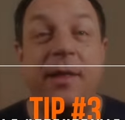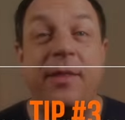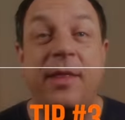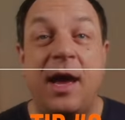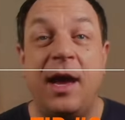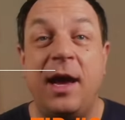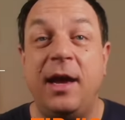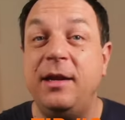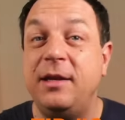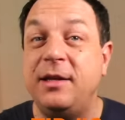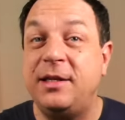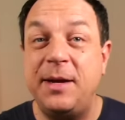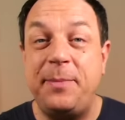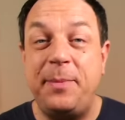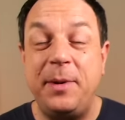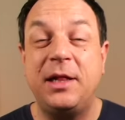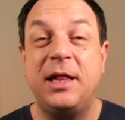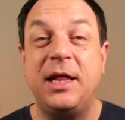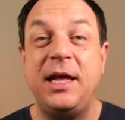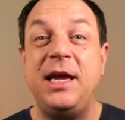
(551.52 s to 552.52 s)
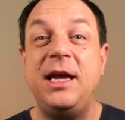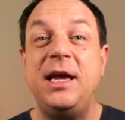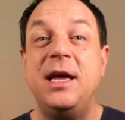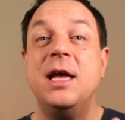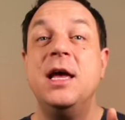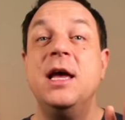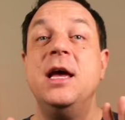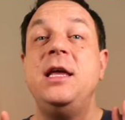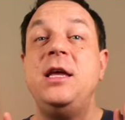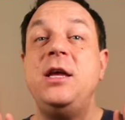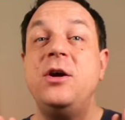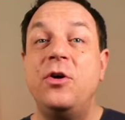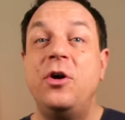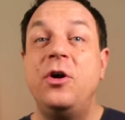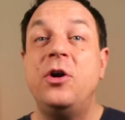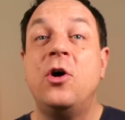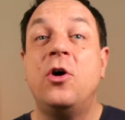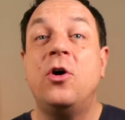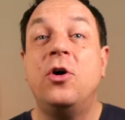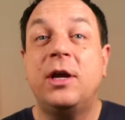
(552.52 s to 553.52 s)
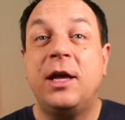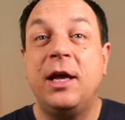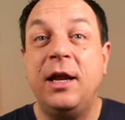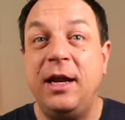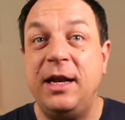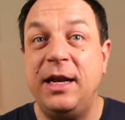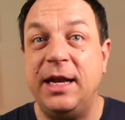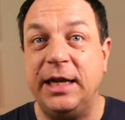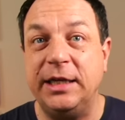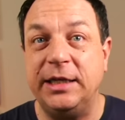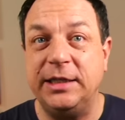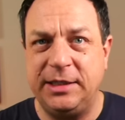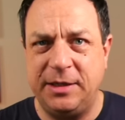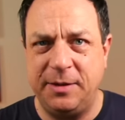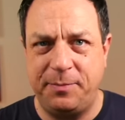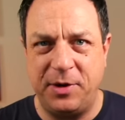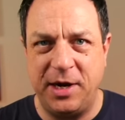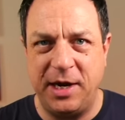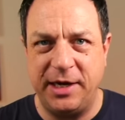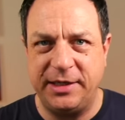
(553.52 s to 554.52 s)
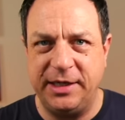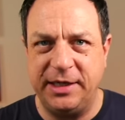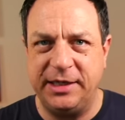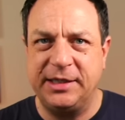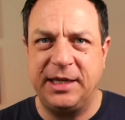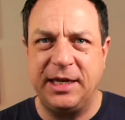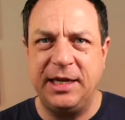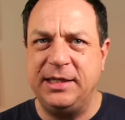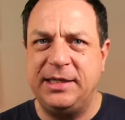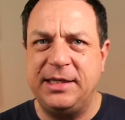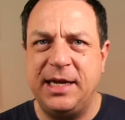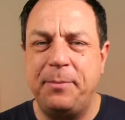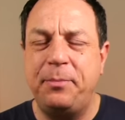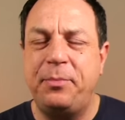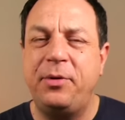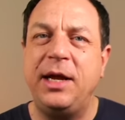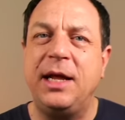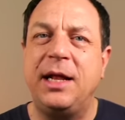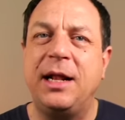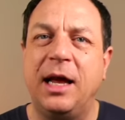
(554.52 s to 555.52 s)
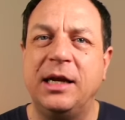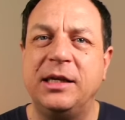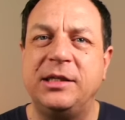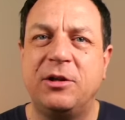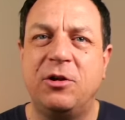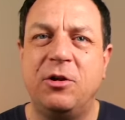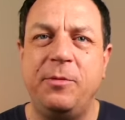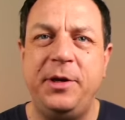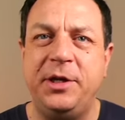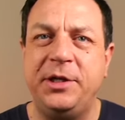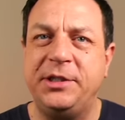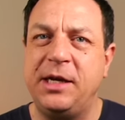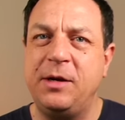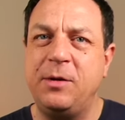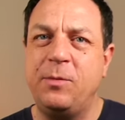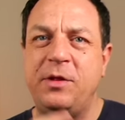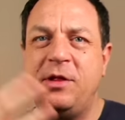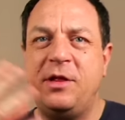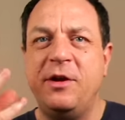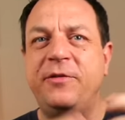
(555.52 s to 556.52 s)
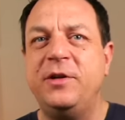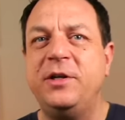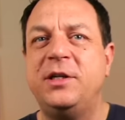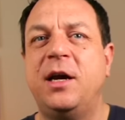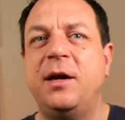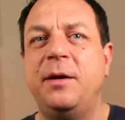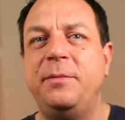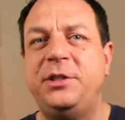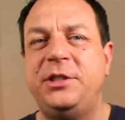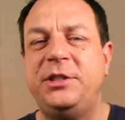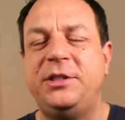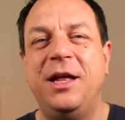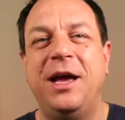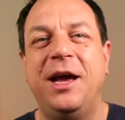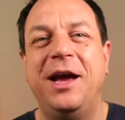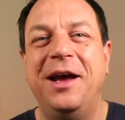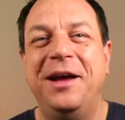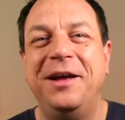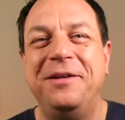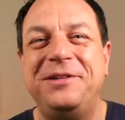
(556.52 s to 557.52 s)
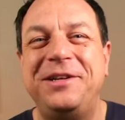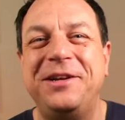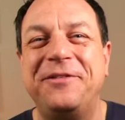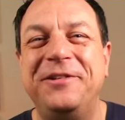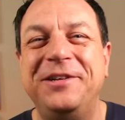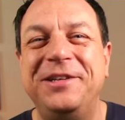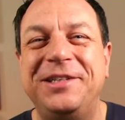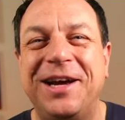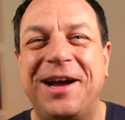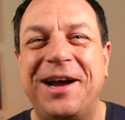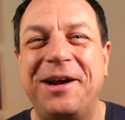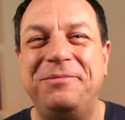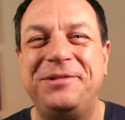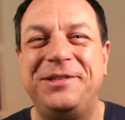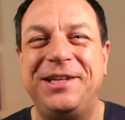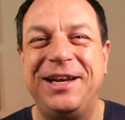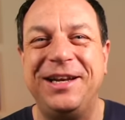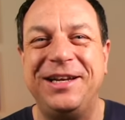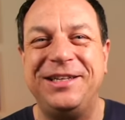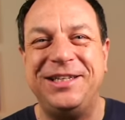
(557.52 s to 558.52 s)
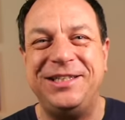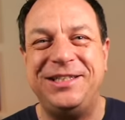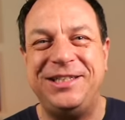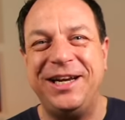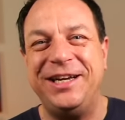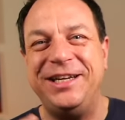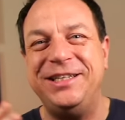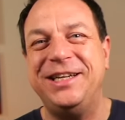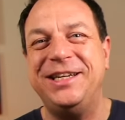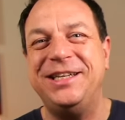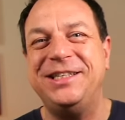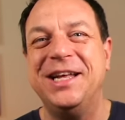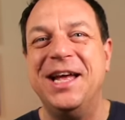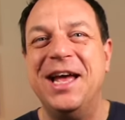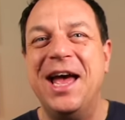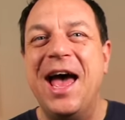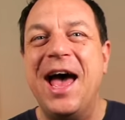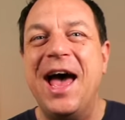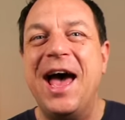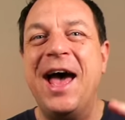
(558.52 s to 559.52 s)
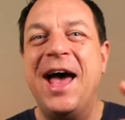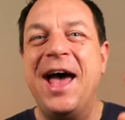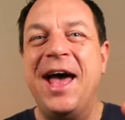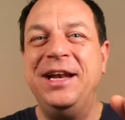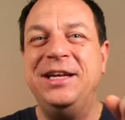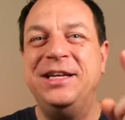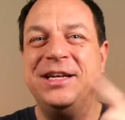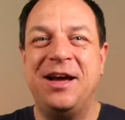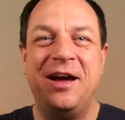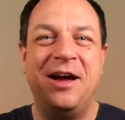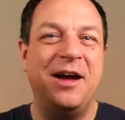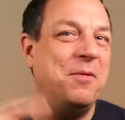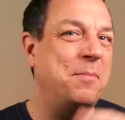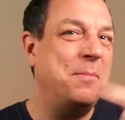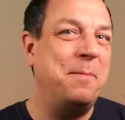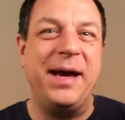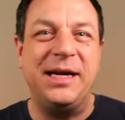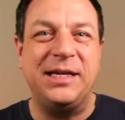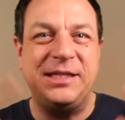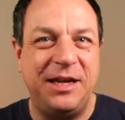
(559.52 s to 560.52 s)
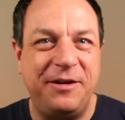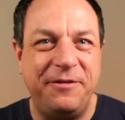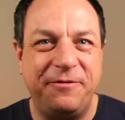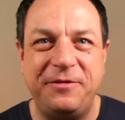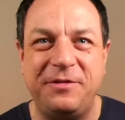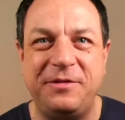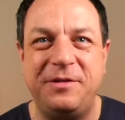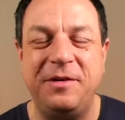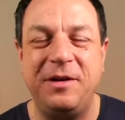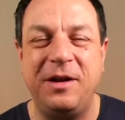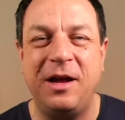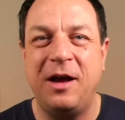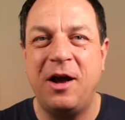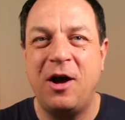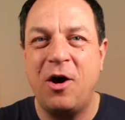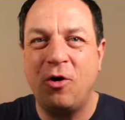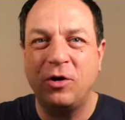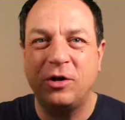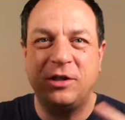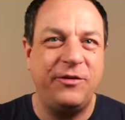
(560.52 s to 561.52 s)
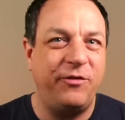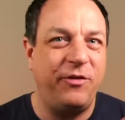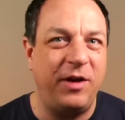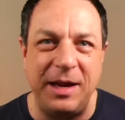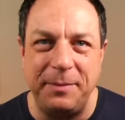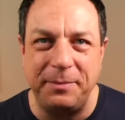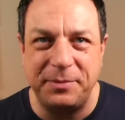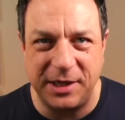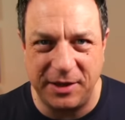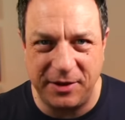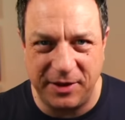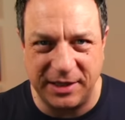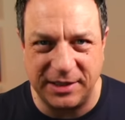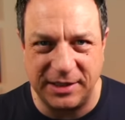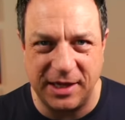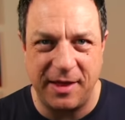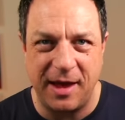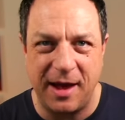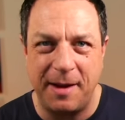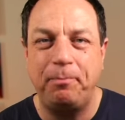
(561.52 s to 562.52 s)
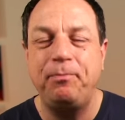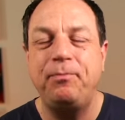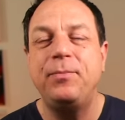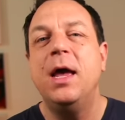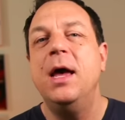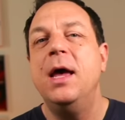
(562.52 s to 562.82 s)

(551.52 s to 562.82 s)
like that, typically you are not going to need to practice contemporary classical music with different time signature changes and massive octave leaps and things like that.